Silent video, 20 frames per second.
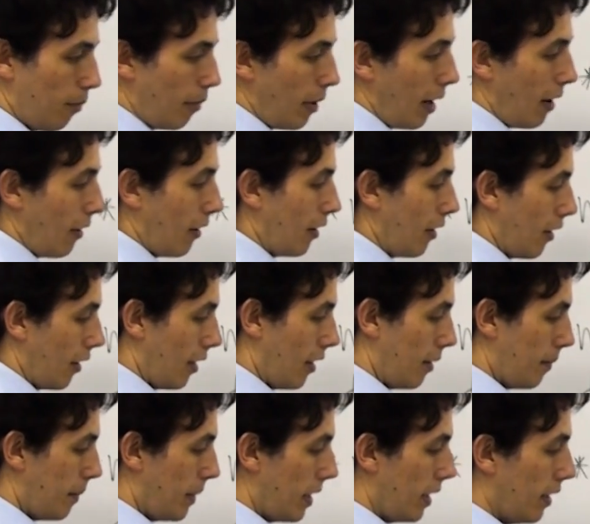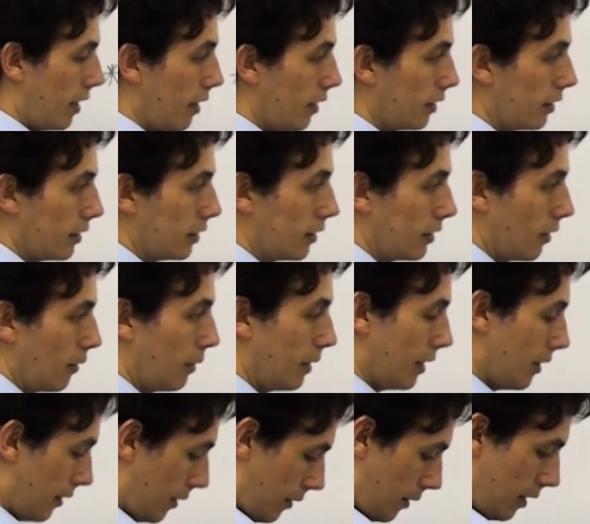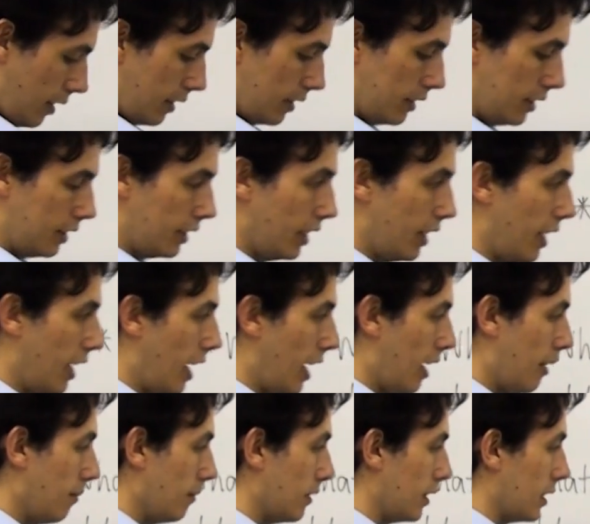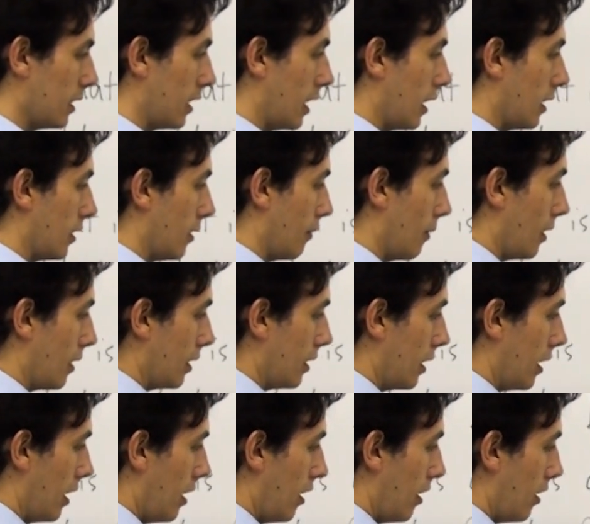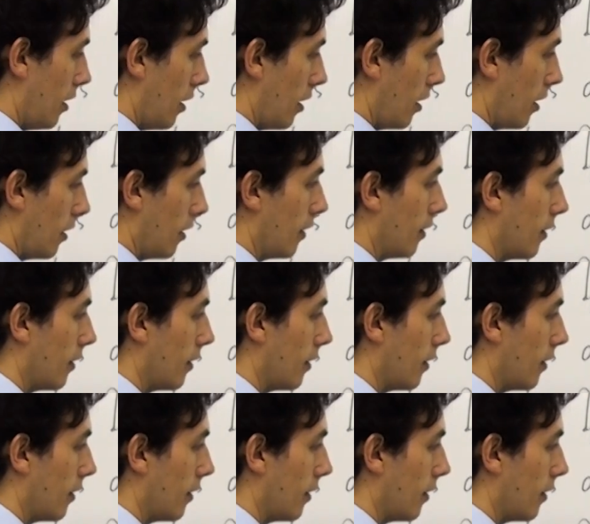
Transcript: Paradigm. So we know GM just has the one sound.